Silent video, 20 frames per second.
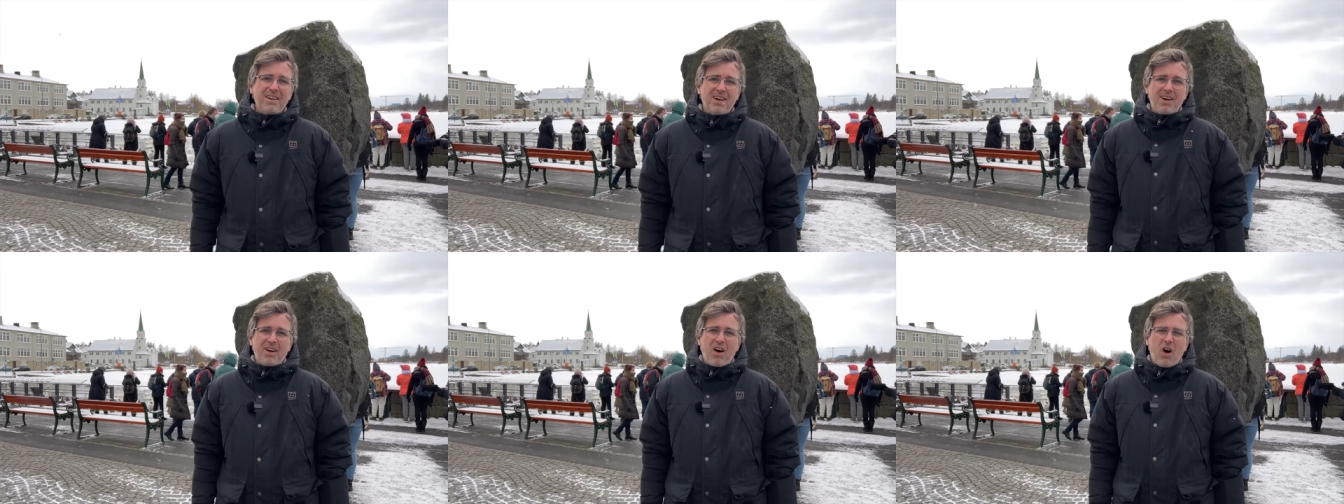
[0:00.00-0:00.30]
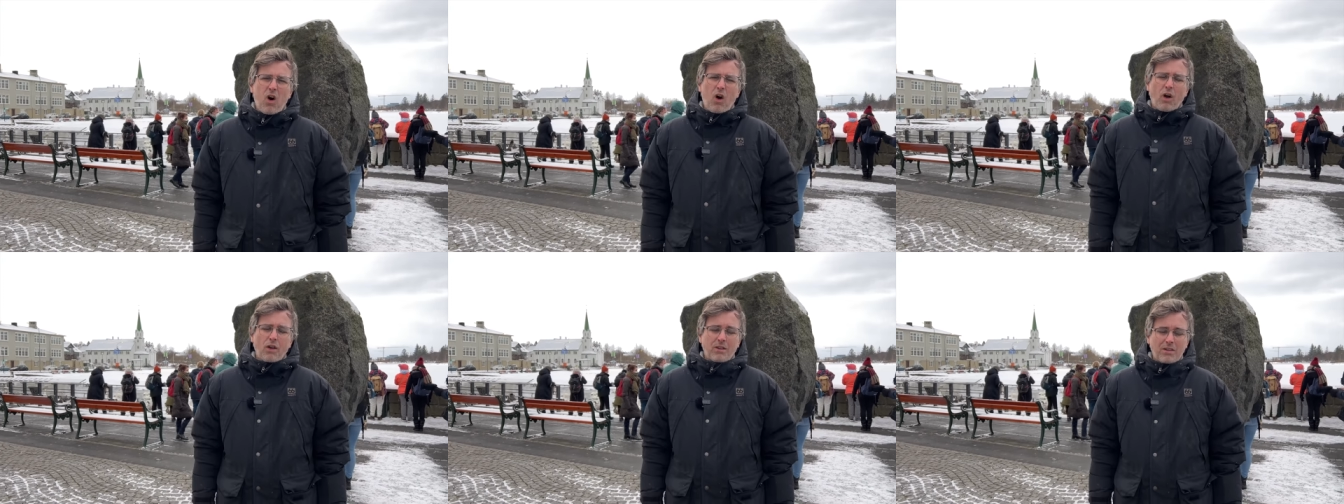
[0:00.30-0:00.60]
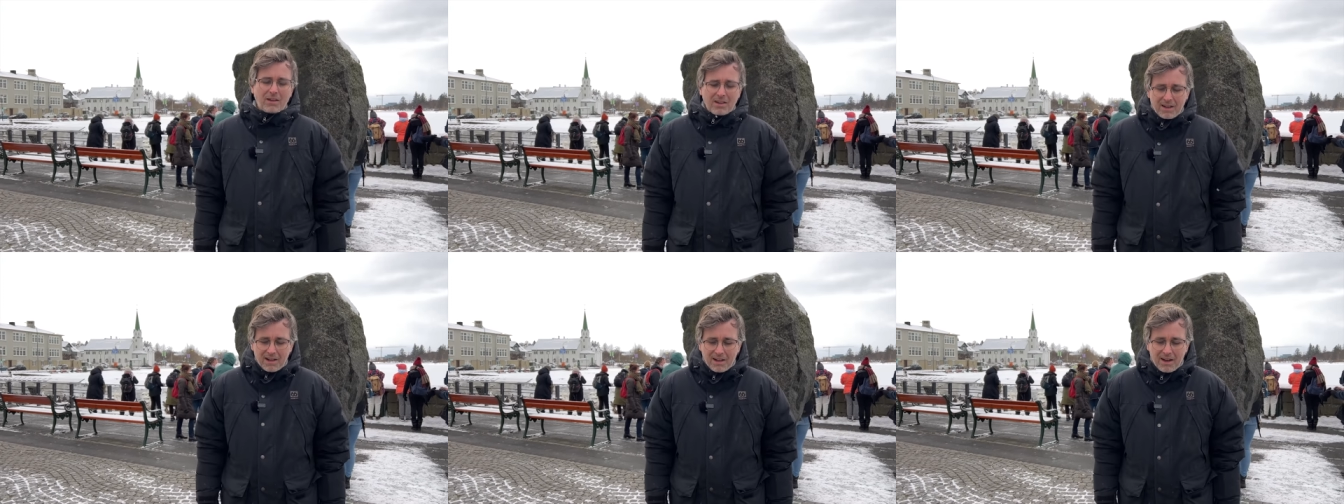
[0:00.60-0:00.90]
odd.
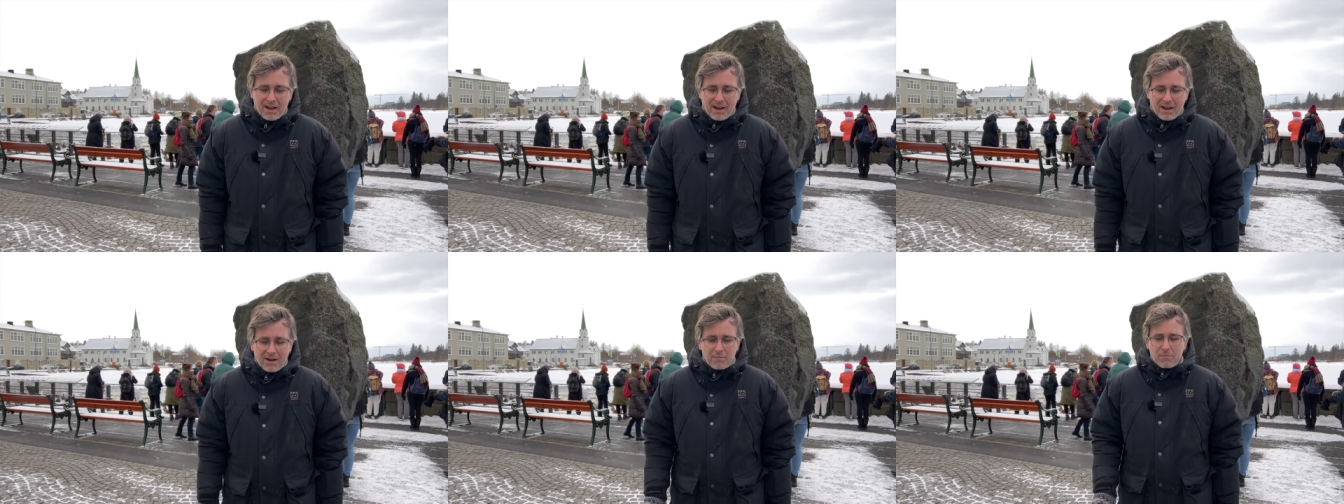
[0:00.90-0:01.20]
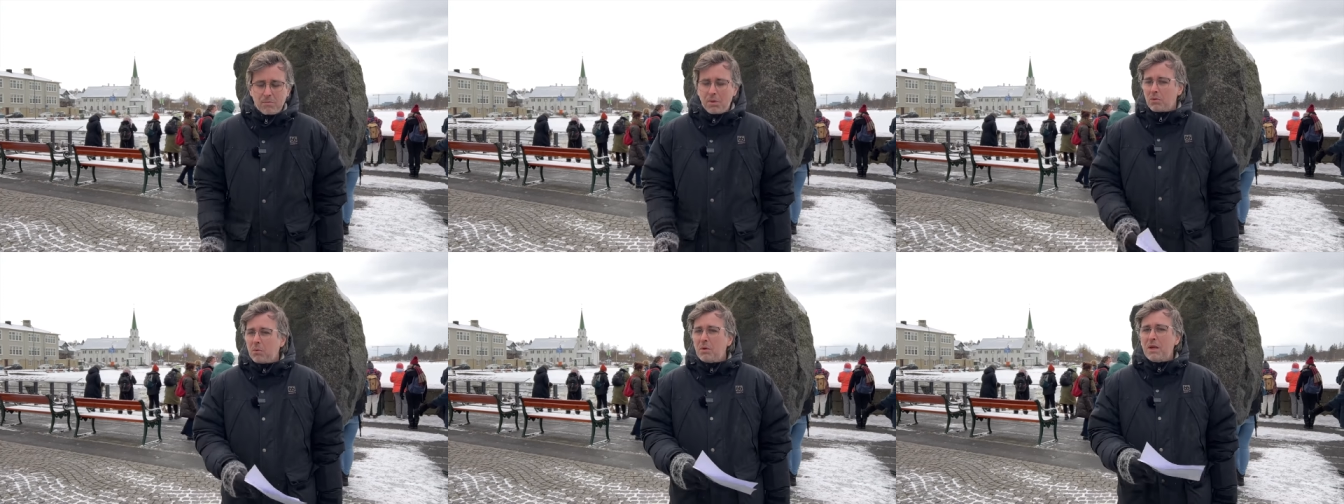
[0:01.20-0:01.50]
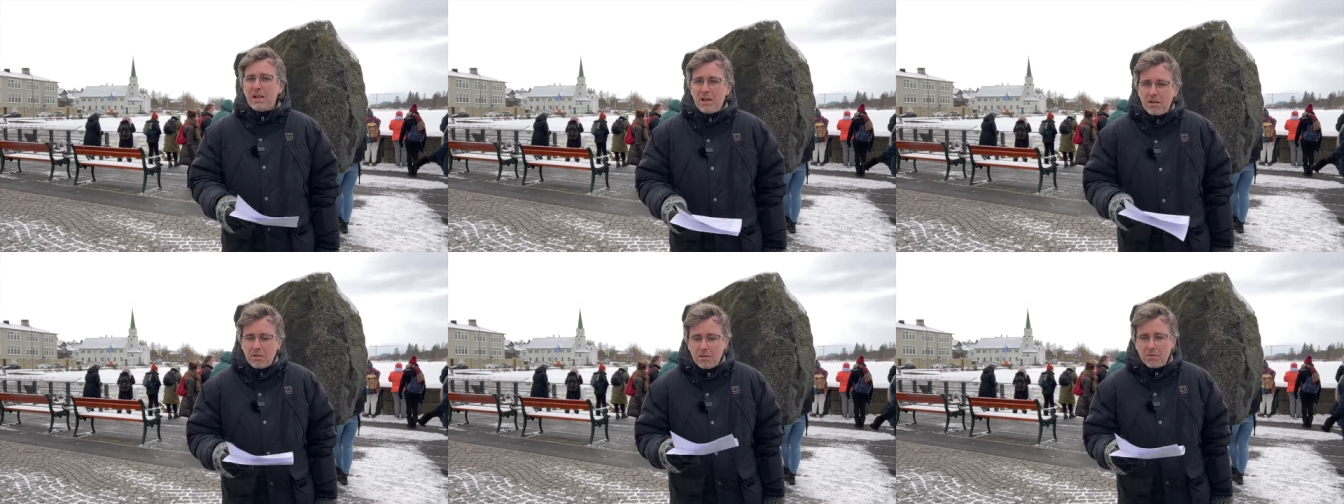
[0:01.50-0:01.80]
Uh, but
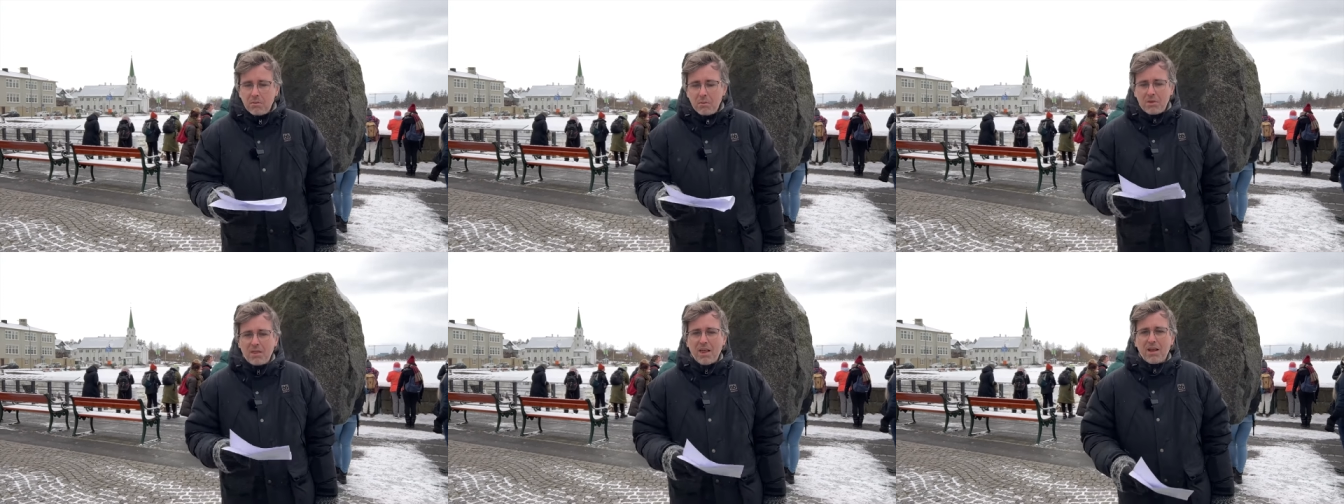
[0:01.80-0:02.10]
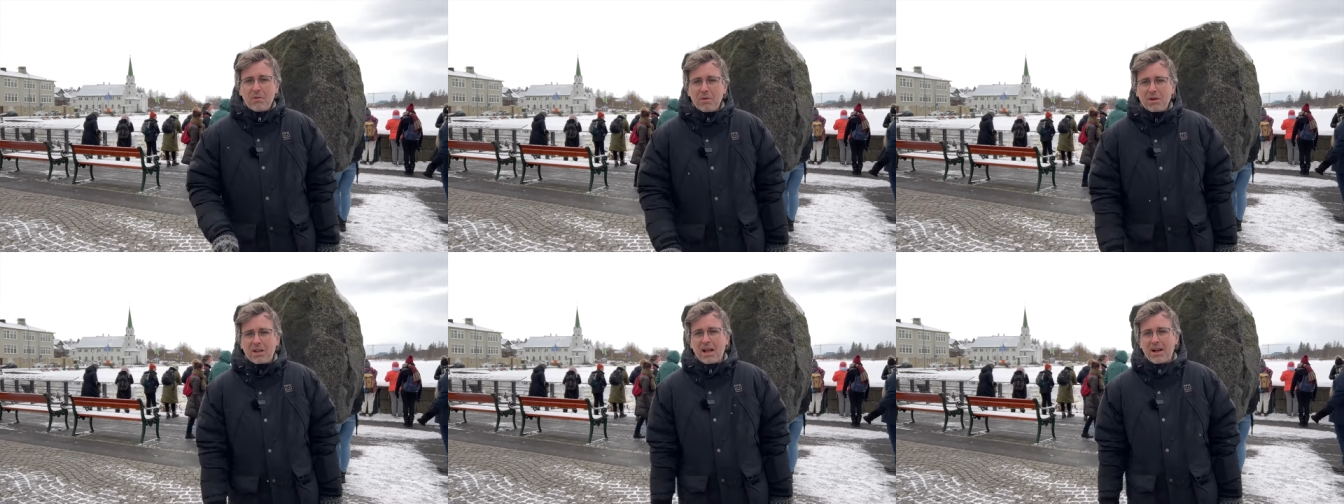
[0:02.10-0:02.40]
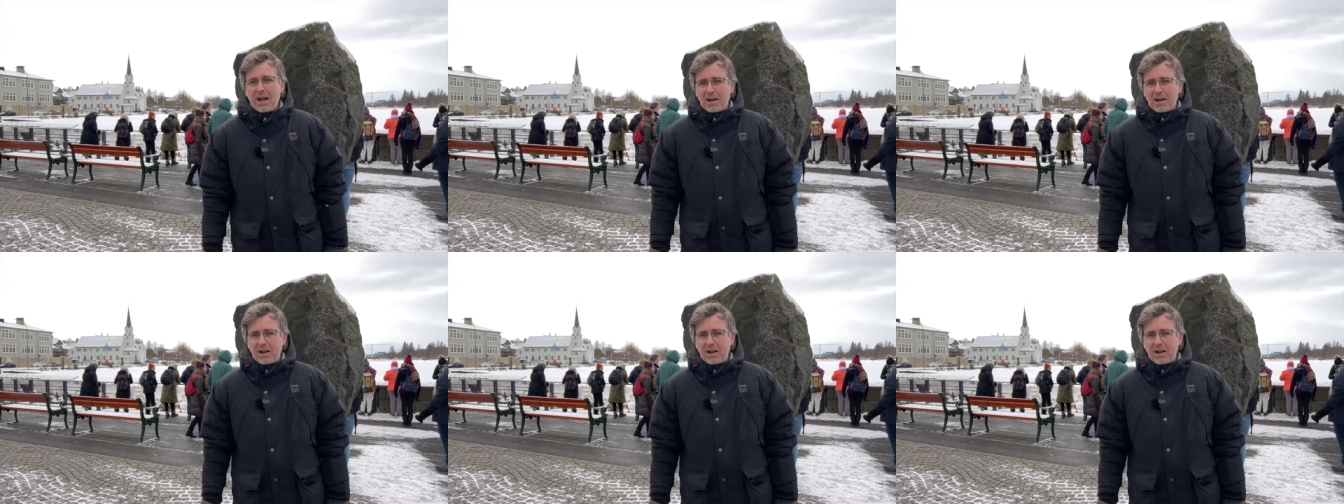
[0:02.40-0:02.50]
we, we think we can